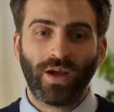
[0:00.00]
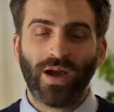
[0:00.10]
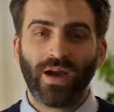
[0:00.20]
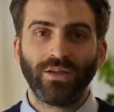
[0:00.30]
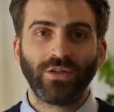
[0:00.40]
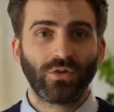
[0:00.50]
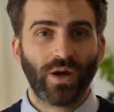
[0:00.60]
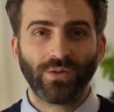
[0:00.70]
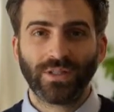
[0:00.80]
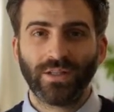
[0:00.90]
eyes,
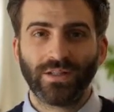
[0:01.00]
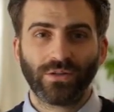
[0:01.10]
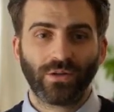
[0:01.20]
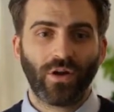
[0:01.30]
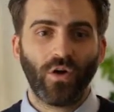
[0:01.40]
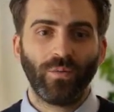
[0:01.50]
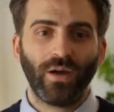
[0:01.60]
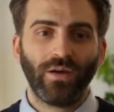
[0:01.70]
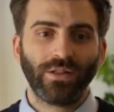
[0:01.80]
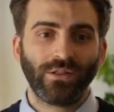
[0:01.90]
drowsiness or
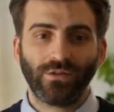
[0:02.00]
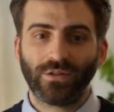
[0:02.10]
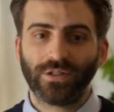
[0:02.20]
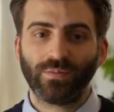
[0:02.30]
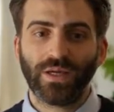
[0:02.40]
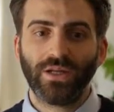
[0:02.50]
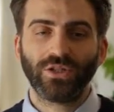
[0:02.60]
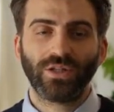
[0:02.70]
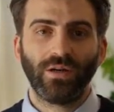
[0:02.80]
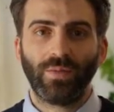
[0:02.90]
coma, slurred
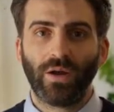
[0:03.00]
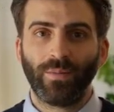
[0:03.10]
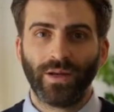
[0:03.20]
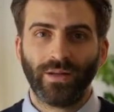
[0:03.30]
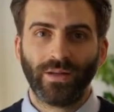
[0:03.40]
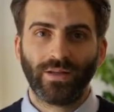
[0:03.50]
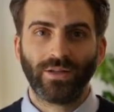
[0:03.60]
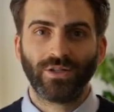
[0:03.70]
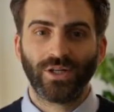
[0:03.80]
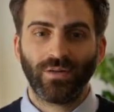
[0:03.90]
speech, impairment in
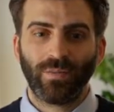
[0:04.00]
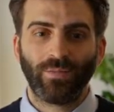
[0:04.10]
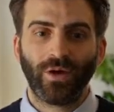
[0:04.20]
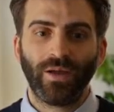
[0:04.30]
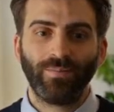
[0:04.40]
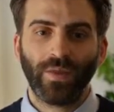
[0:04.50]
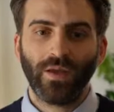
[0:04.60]
attention and memory.